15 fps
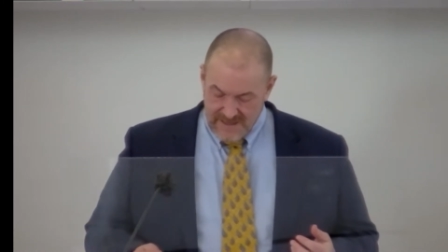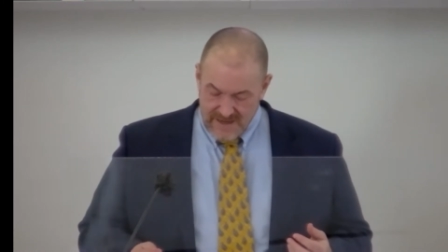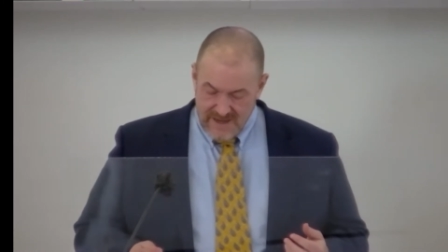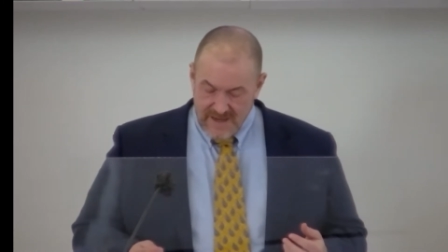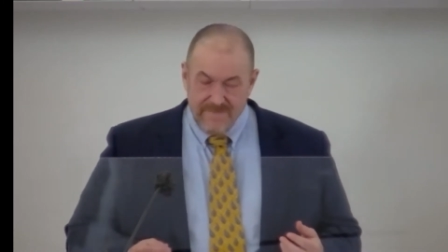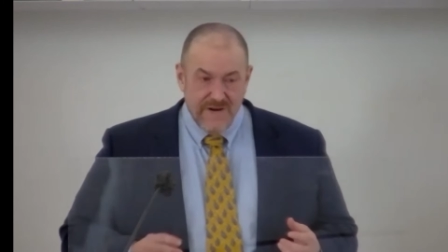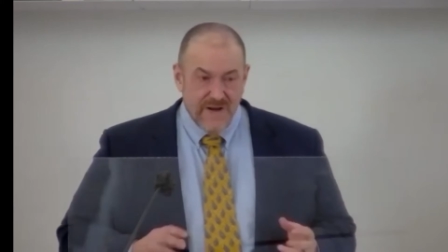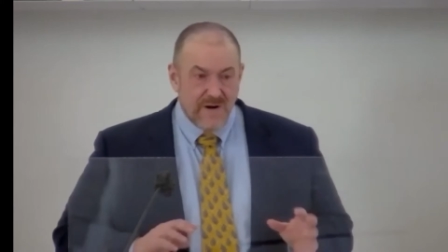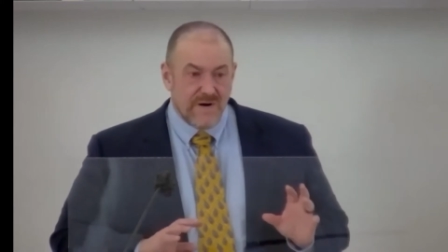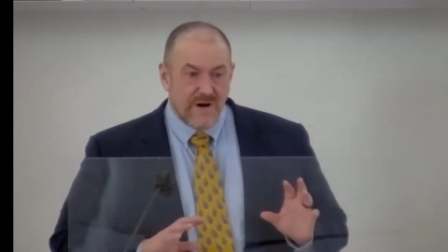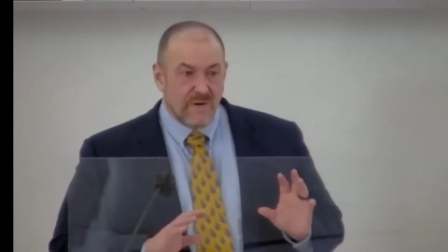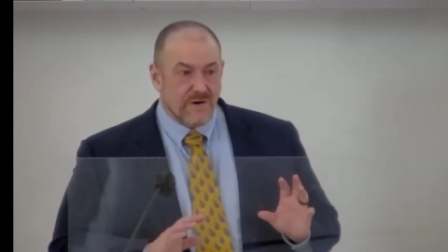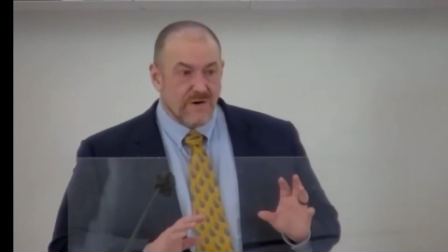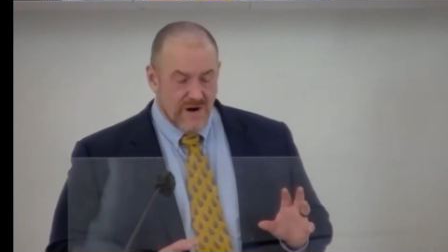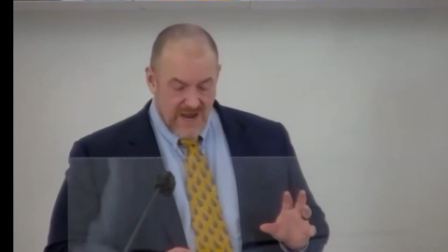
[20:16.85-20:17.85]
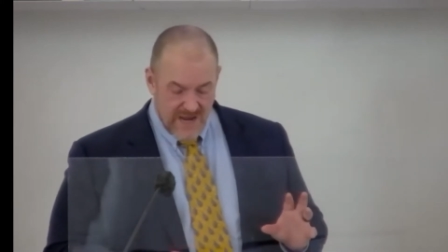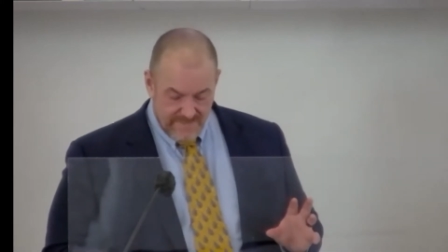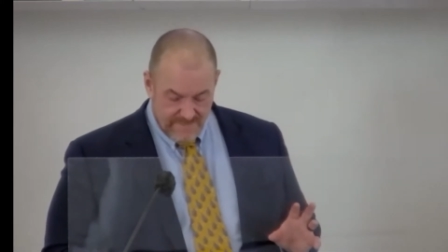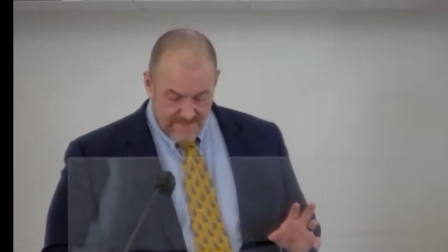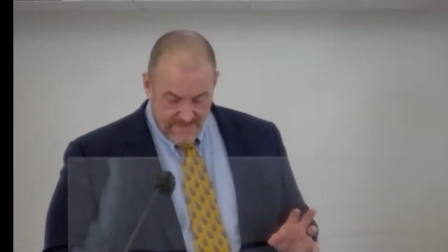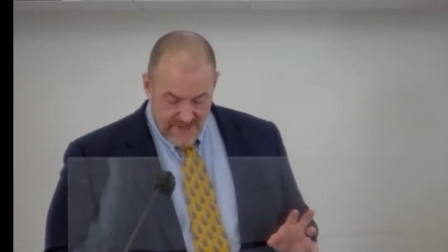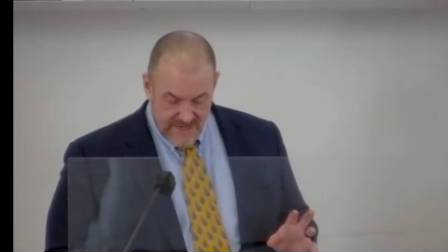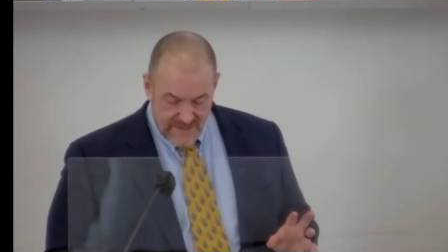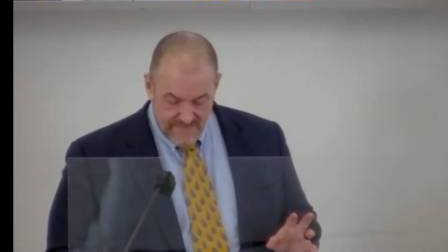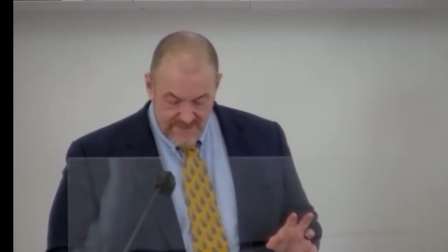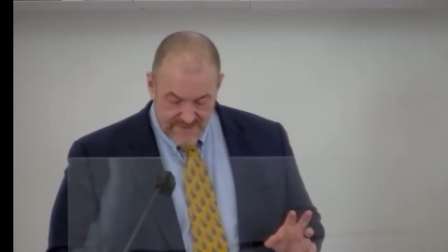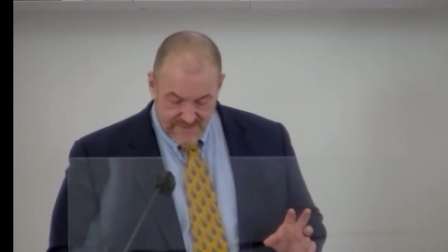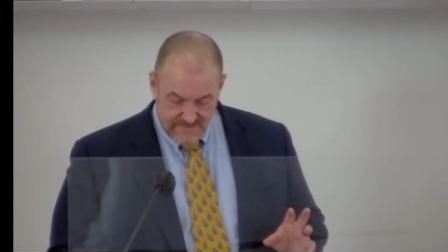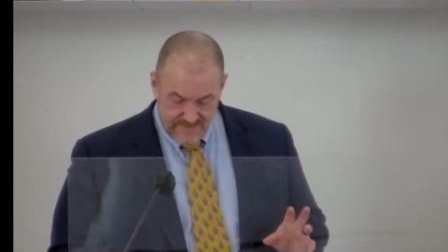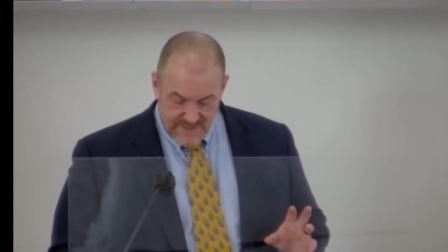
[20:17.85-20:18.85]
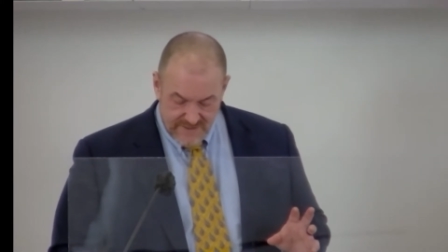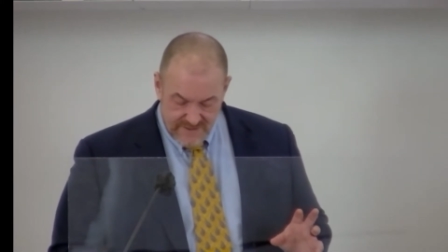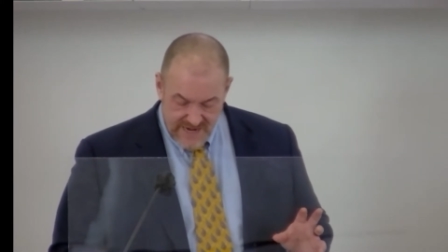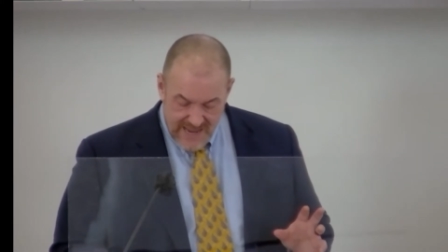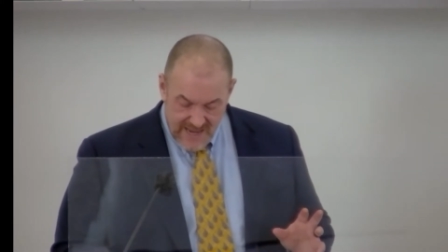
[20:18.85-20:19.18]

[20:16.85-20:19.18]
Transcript: If you don't know, Cry Freedom is a Richard